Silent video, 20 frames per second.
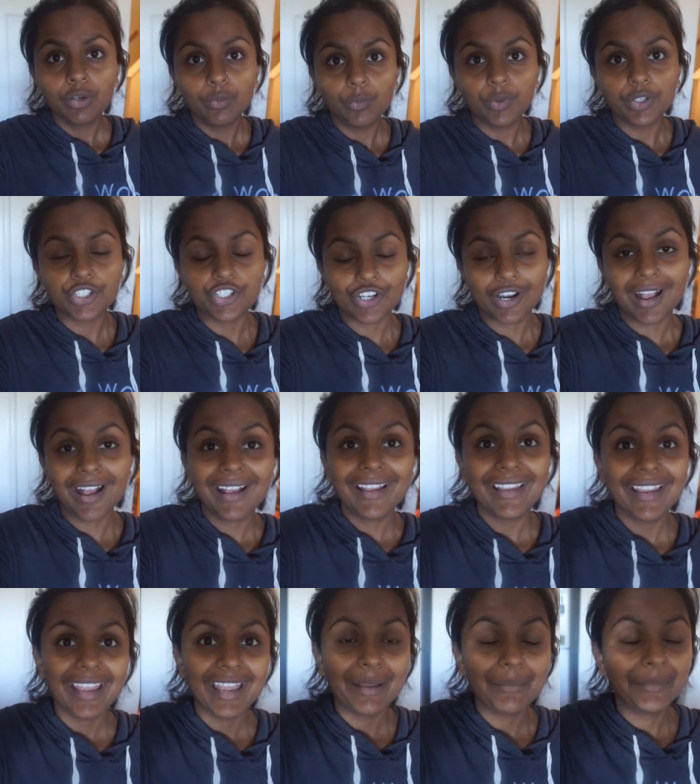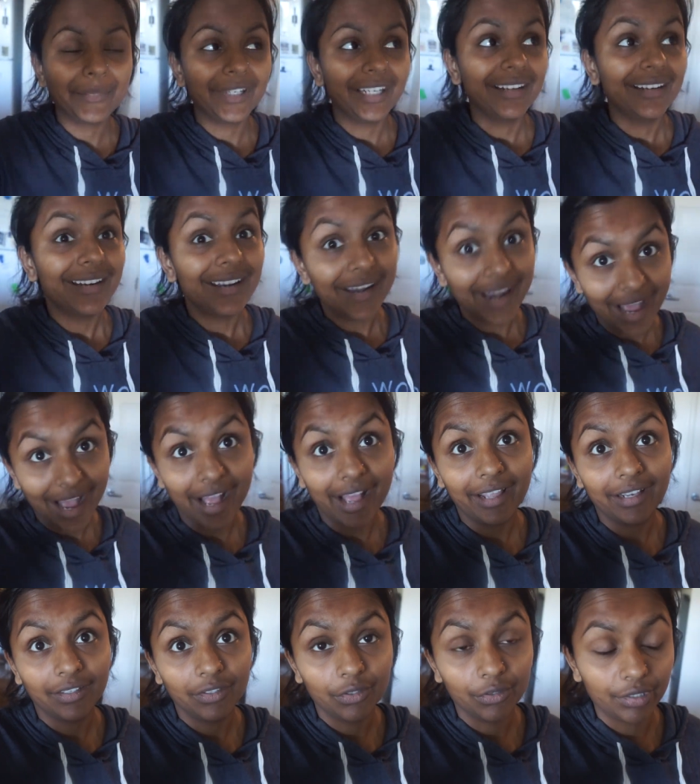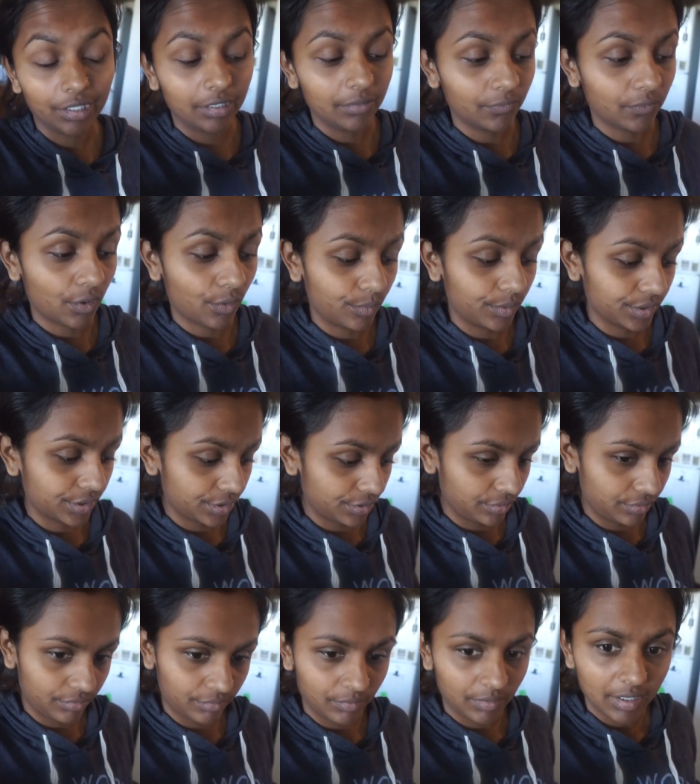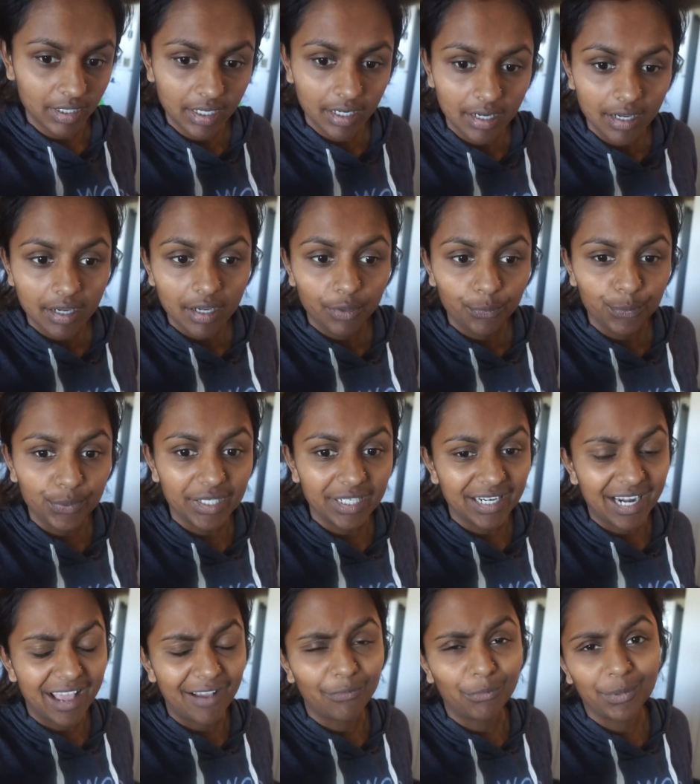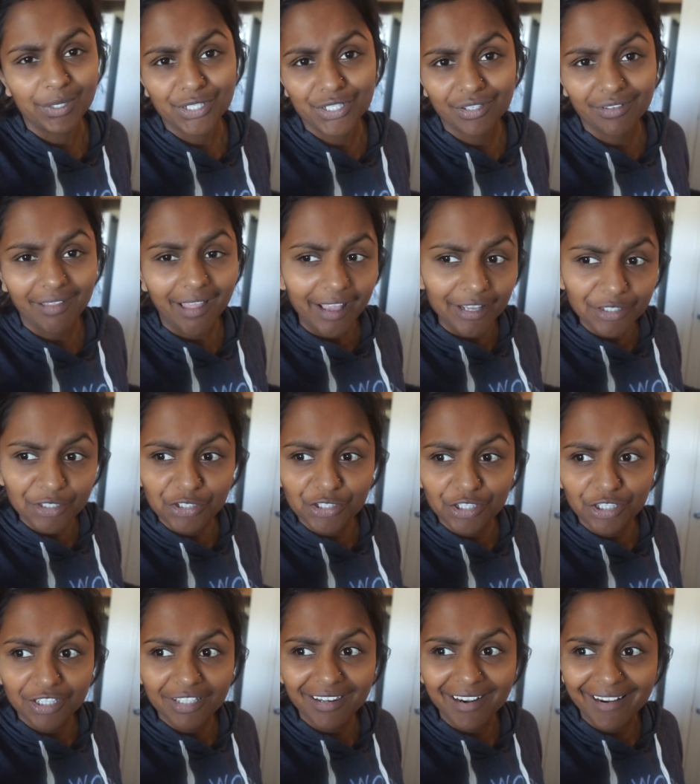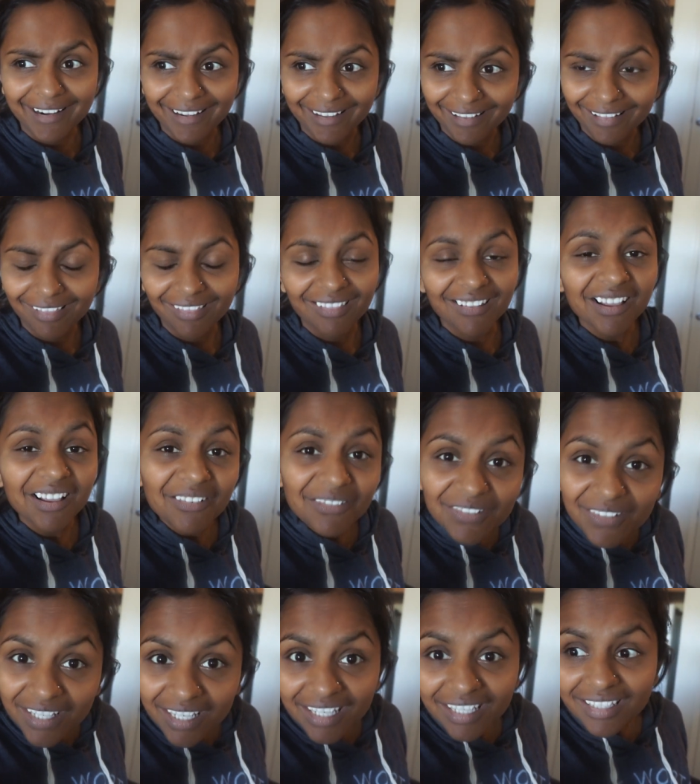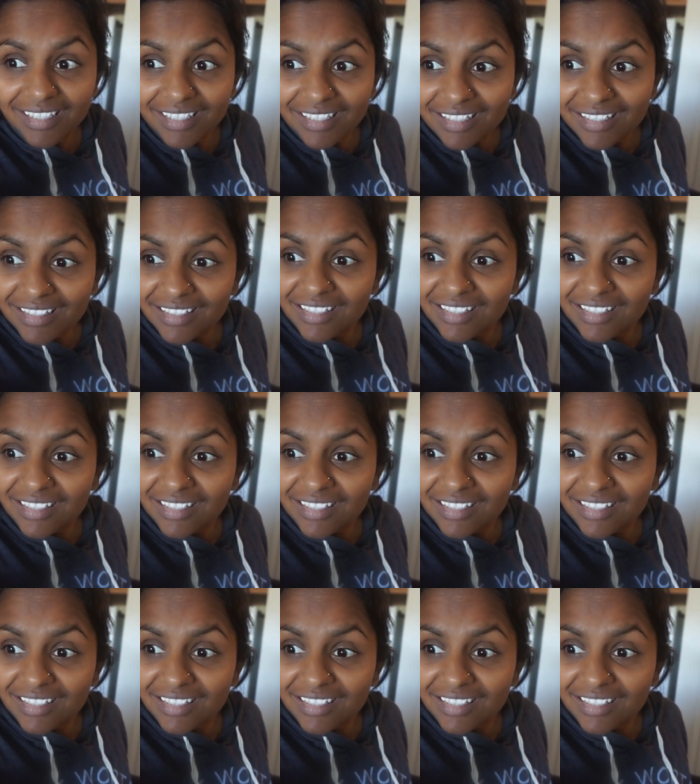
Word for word: Which I am not looking forward to. We didn't have winter last year and I loved it.